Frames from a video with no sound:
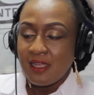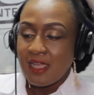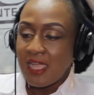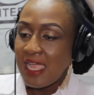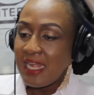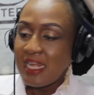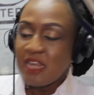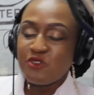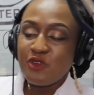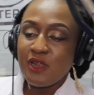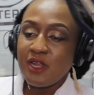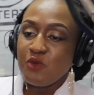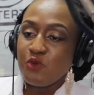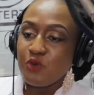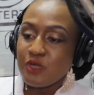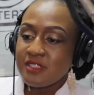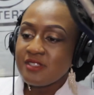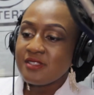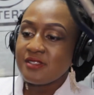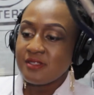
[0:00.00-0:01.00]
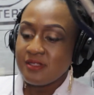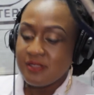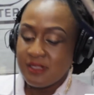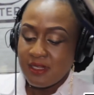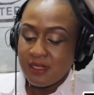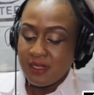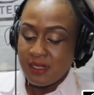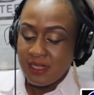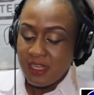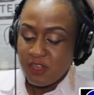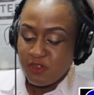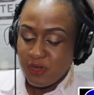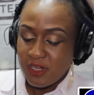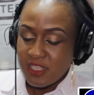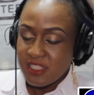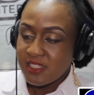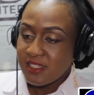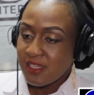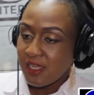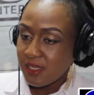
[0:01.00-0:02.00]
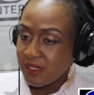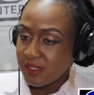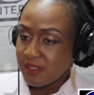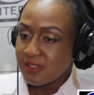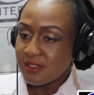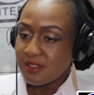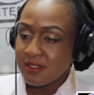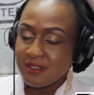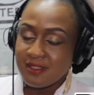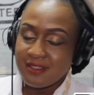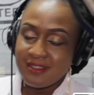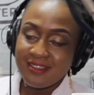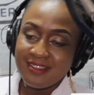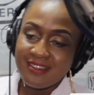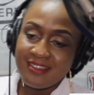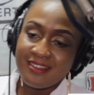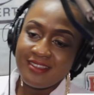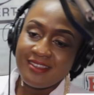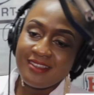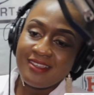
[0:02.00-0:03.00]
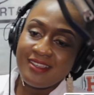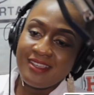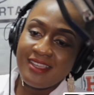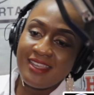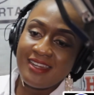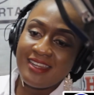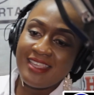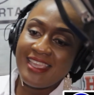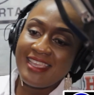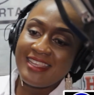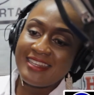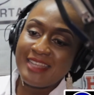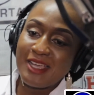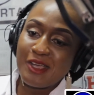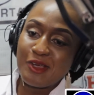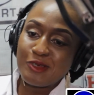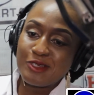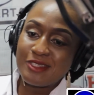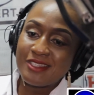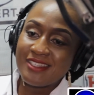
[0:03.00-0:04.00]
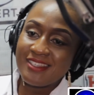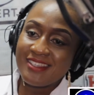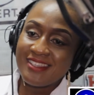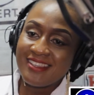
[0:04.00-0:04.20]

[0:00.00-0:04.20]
I was shunned and kicked out.